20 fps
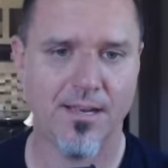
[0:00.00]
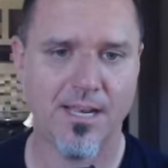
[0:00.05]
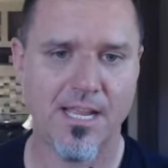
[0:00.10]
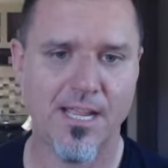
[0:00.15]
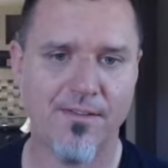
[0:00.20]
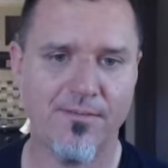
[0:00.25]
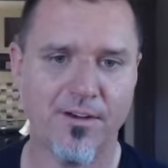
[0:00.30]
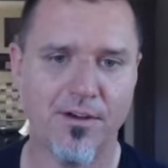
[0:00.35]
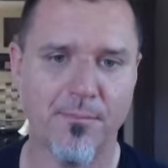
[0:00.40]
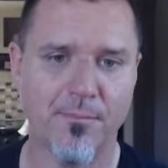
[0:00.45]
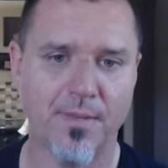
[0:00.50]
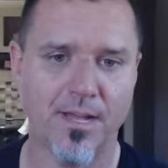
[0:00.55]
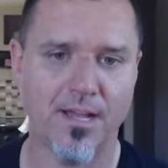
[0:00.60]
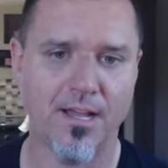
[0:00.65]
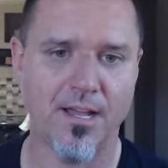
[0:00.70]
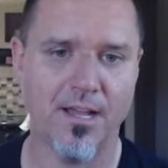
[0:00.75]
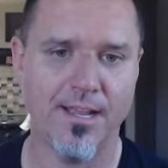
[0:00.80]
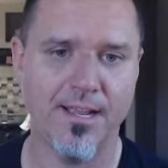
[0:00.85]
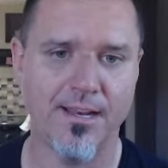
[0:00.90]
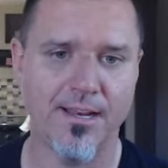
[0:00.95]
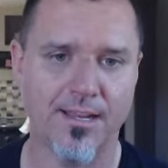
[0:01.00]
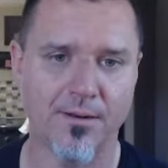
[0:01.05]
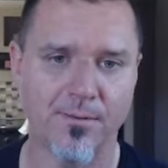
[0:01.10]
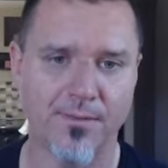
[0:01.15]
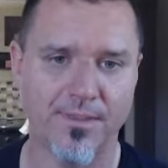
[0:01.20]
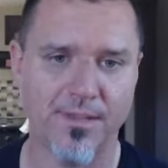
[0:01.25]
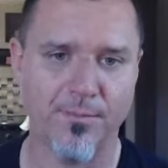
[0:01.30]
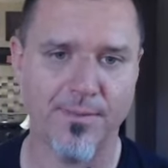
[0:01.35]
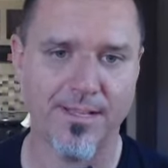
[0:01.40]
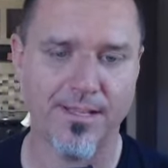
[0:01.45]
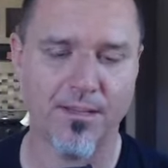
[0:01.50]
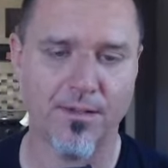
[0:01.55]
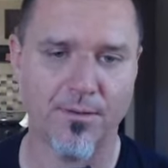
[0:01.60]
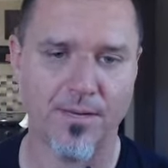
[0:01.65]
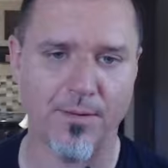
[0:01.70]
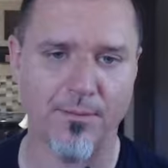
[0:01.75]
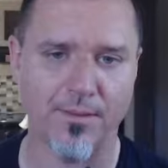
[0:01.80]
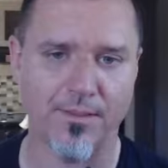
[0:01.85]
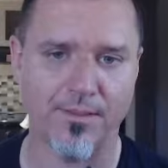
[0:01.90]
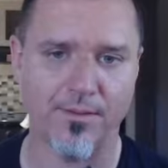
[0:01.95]
Never mind. I don't think we can go
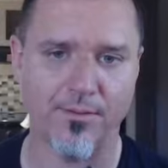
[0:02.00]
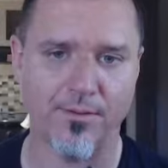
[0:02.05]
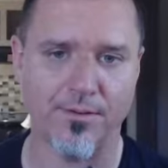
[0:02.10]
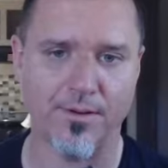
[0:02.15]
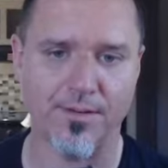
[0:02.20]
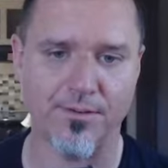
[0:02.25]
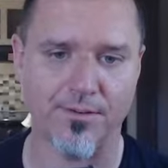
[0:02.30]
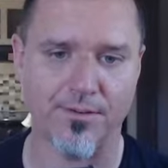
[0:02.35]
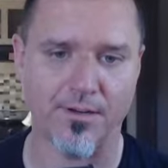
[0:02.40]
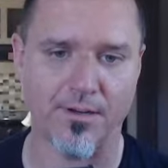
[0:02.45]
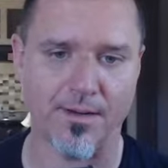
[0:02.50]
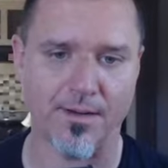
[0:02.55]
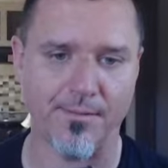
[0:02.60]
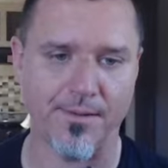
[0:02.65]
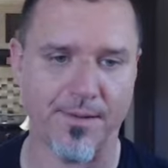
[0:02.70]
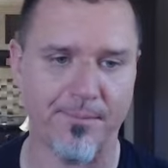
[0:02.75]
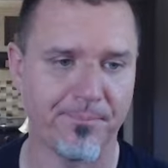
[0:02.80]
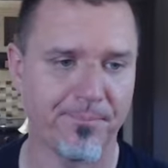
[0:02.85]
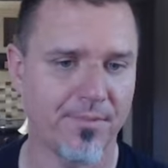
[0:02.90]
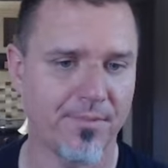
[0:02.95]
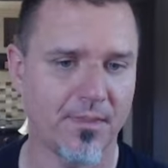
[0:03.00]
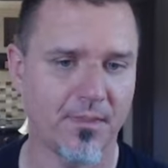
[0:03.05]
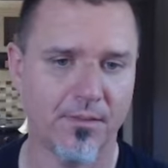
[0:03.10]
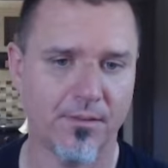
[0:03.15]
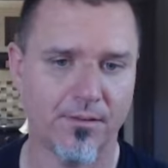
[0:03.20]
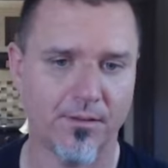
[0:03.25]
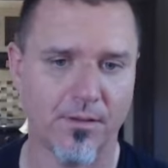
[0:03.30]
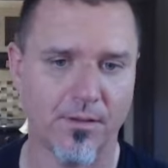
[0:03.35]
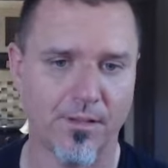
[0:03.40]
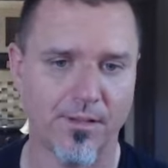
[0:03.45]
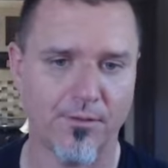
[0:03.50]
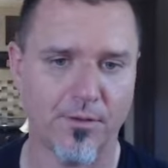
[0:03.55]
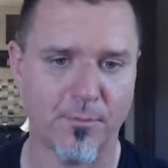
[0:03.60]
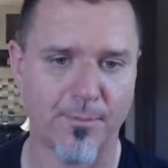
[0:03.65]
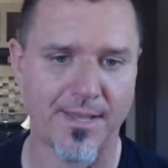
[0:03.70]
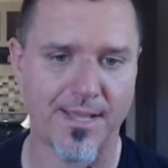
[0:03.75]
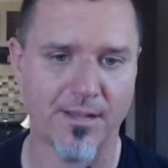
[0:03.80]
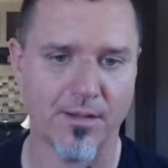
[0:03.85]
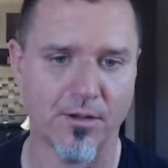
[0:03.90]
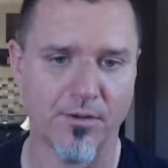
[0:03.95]
anywhere this direction. All right, yeah. So let's go
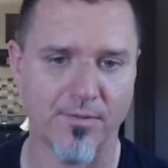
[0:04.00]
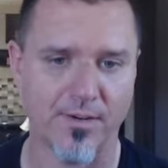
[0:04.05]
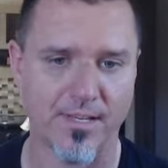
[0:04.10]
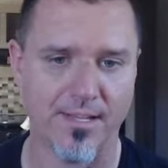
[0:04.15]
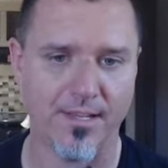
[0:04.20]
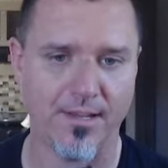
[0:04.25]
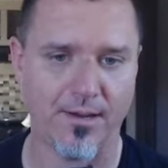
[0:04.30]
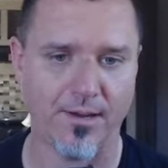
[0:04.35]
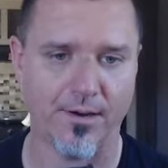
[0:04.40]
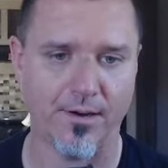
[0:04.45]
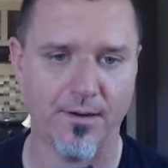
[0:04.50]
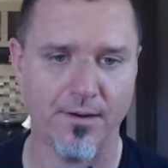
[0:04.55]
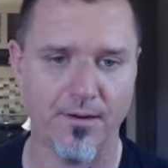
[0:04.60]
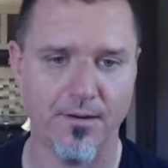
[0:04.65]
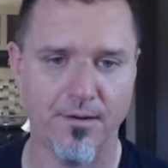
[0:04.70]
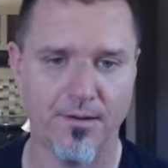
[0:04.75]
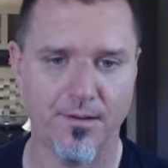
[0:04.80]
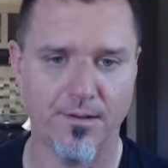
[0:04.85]
back over here.